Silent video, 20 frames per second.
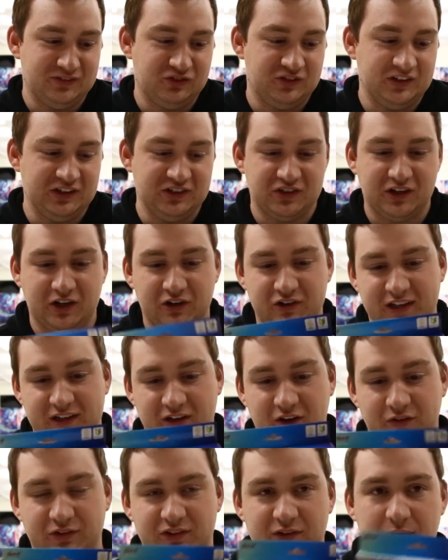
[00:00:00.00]
detail deck,
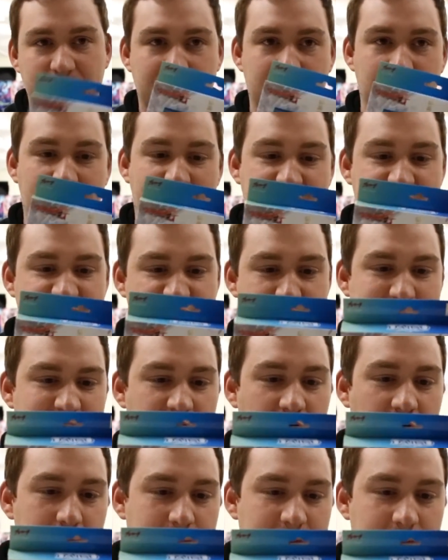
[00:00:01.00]
obviously it's been
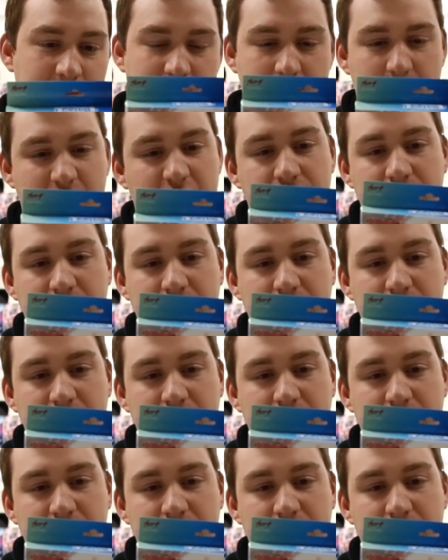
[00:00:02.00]
open, but we're going to